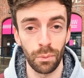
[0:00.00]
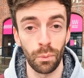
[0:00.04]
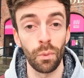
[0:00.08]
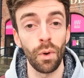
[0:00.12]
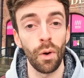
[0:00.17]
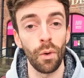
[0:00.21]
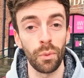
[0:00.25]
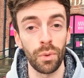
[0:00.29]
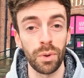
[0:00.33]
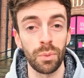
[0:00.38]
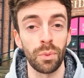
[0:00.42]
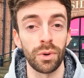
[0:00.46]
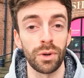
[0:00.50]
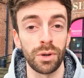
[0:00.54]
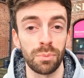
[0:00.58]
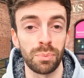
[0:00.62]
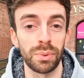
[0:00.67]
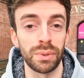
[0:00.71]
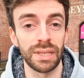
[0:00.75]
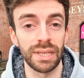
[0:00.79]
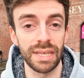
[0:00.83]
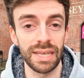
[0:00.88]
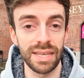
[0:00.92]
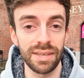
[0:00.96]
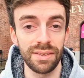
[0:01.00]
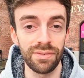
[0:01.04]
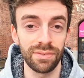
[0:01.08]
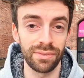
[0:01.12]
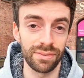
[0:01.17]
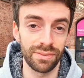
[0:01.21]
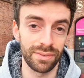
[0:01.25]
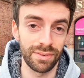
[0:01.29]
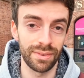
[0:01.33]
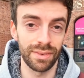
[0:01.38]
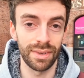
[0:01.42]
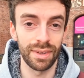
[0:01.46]
what we want to believe,
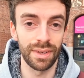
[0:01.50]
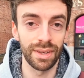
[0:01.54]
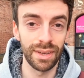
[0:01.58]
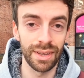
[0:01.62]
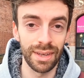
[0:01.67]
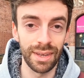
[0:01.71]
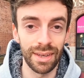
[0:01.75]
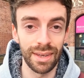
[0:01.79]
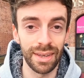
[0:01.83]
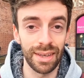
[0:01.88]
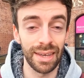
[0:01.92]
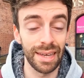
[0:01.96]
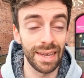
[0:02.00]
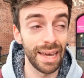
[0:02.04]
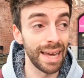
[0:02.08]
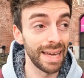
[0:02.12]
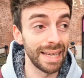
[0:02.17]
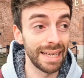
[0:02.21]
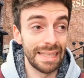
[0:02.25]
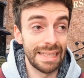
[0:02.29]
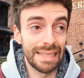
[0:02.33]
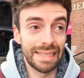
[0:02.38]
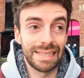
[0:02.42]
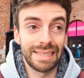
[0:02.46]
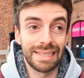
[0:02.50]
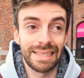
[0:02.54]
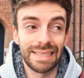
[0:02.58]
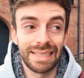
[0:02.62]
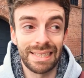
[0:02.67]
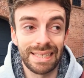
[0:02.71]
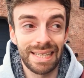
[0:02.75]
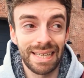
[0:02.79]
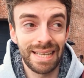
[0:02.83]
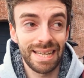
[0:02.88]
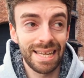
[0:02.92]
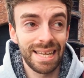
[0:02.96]
and
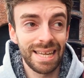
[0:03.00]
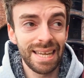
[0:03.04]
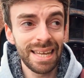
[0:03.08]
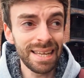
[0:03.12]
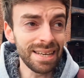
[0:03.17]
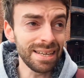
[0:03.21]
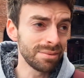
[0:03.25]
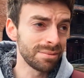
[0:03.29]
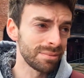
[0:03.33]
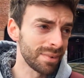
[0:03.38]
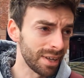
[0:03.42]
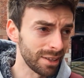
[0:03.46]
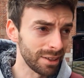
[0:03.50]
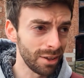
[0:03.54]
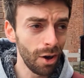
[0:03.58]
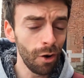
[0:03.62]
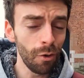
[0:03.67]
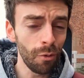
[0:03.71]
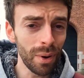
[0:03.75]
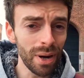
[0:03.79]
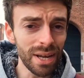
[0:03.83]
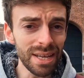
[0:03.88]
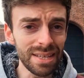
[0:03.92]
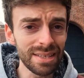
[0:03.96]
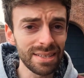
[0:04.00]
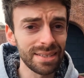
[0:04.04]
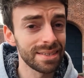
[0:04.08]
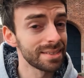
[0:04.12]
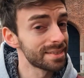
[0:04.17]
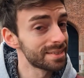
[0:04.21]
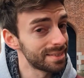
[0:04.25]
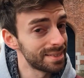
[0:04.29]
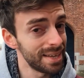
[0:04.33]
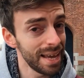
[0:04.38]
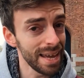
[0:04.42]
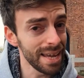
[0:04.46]
in a lot of ways
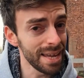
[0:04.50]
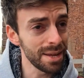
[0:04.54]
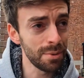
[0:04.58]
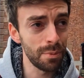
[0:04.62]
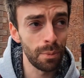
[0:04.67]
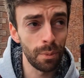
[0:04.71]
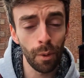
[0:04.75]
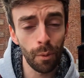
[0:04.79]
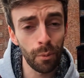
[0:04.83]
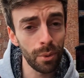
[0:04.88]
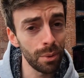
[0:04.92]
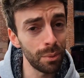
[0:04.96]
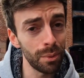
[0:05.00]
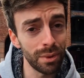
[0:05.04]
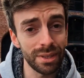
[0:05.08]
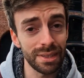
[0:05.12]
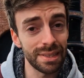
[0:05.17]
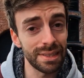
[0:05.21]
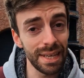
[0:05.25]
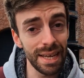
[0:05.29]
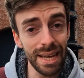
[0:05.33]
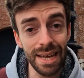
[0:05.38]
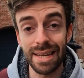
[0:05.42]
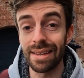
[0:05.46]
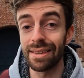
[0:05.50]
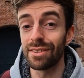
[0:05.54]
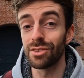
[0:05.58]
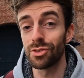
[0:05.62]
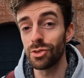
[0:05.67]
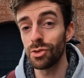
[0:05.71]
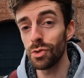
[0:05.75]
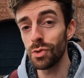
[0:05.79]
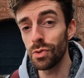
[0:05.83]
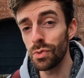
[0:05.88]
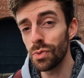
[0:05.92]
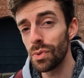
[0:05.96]
say what we want to say,
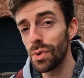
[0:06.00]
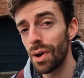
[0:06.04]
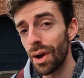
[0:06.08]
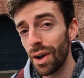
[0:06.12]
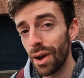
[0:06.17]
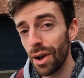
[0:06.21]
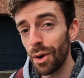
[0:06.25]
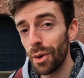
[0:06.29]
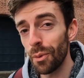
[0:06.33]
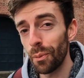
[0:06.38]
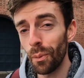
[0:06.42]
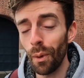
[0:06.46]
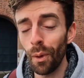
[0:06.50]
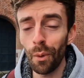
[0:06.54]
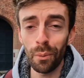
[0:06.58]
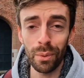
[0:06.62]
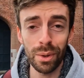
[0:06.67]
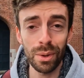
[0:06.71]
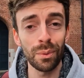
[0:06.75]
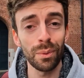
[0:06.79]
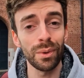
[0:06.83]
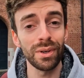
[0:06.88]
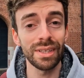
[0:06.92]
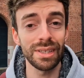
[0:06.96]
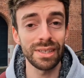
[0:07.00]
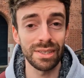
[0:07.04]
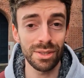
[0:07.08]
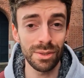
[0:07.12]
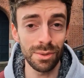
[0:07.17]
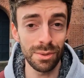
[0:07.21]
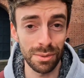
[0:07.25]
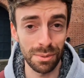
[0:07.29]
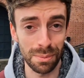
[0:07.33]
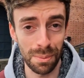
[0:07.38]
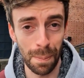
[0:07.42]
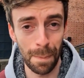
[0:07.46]
do what we want to
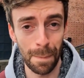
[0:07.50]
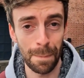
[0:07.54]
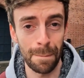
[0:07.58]
do.